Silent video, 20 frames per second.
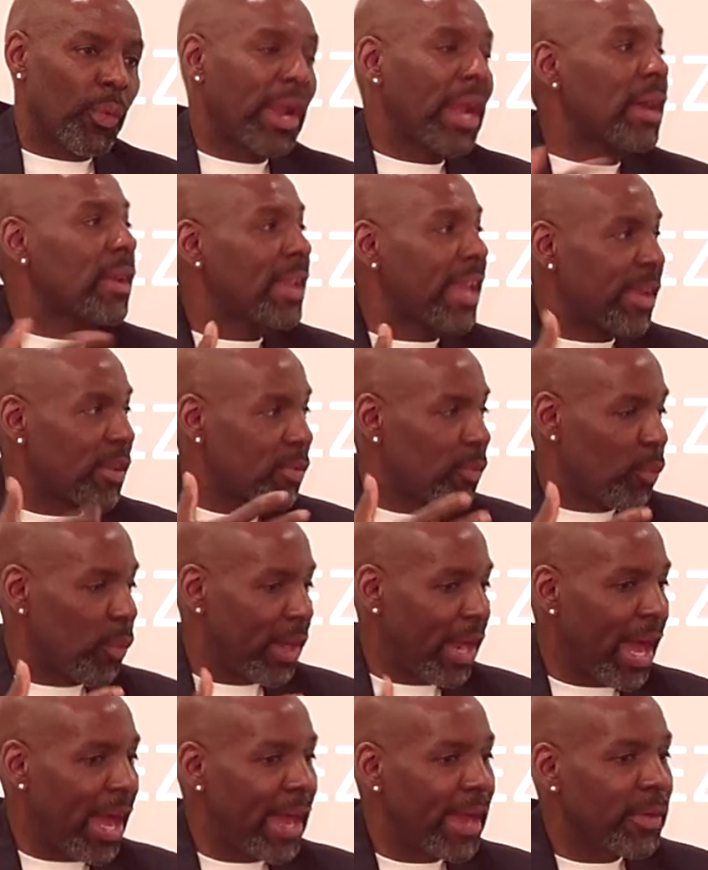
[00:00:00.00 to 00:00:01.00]
when
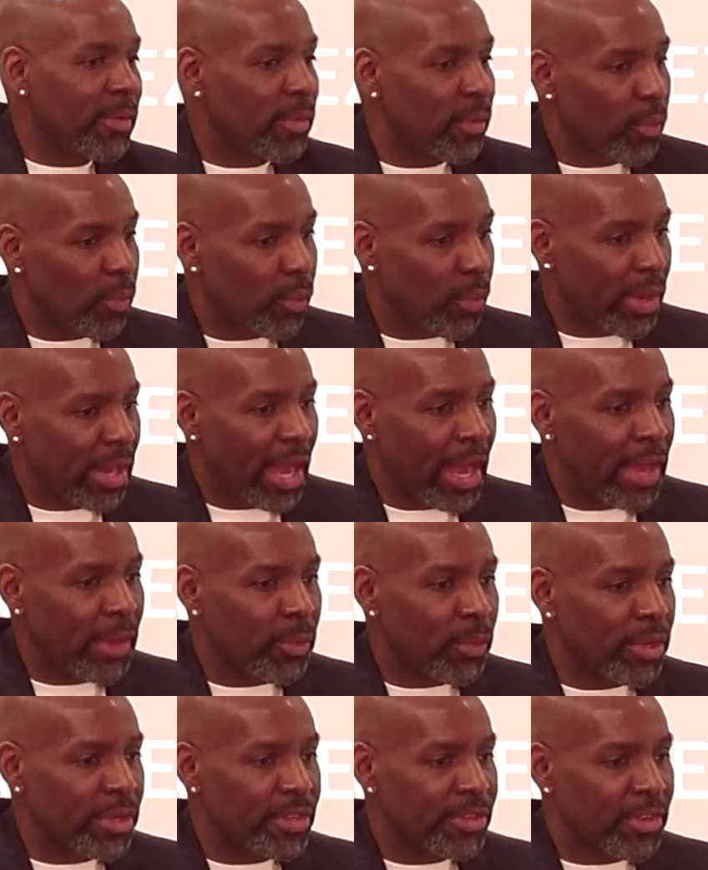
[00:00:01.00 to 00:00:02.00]

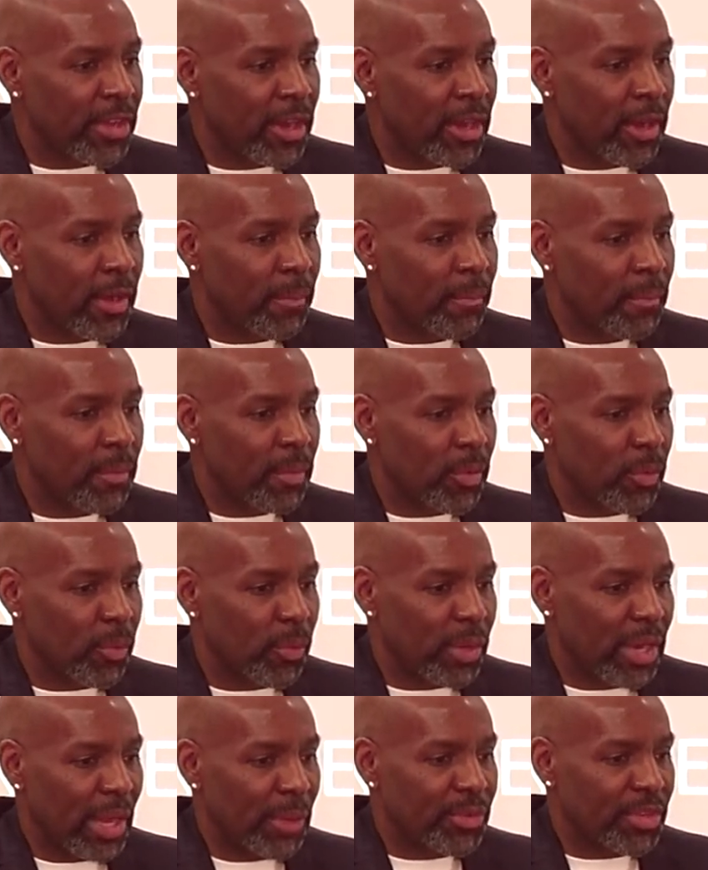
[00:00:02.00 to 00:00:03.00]
I
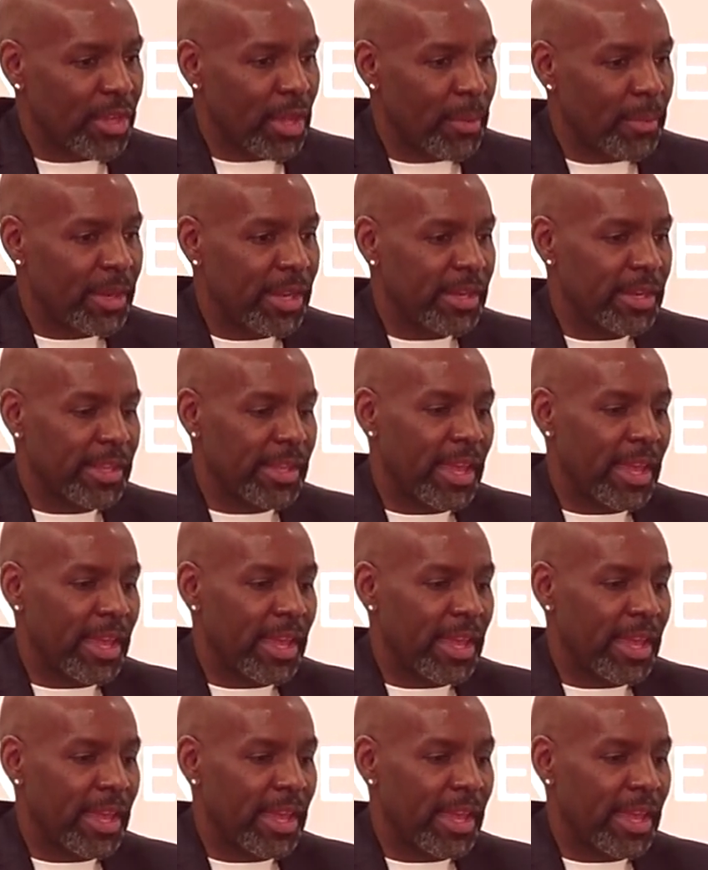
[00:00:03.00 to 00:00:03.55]
was coming in